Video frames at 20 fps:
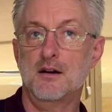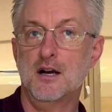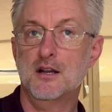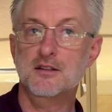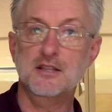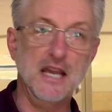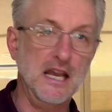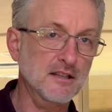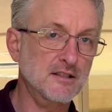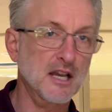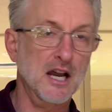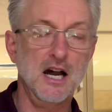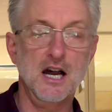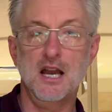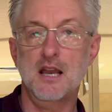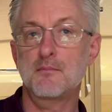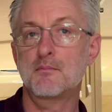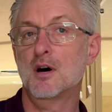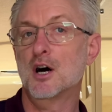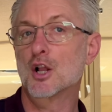
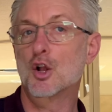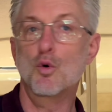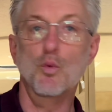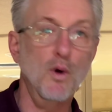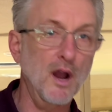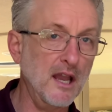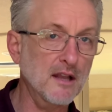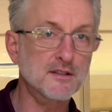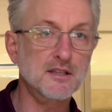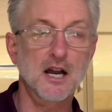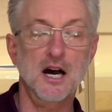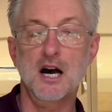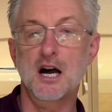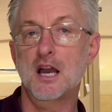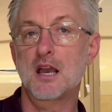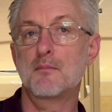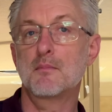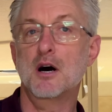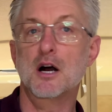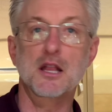daytime, an away
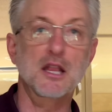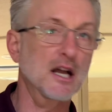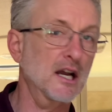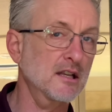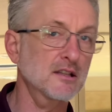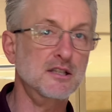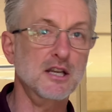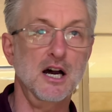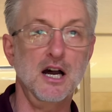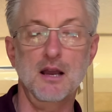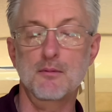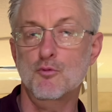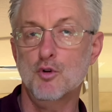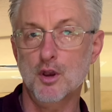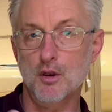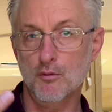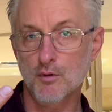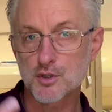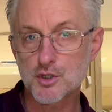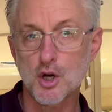time, a nighttime where you
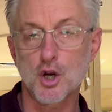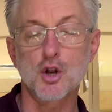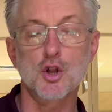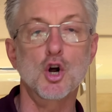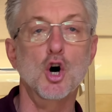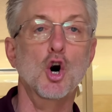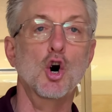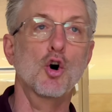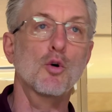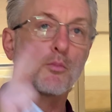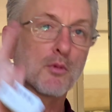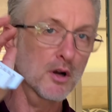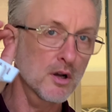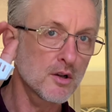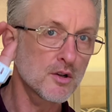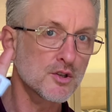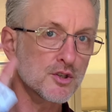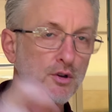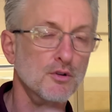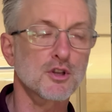return home,
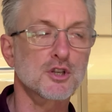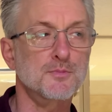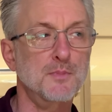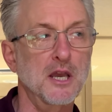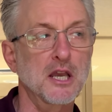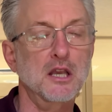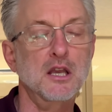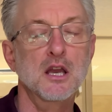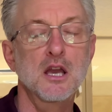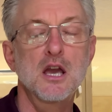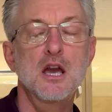so to speak,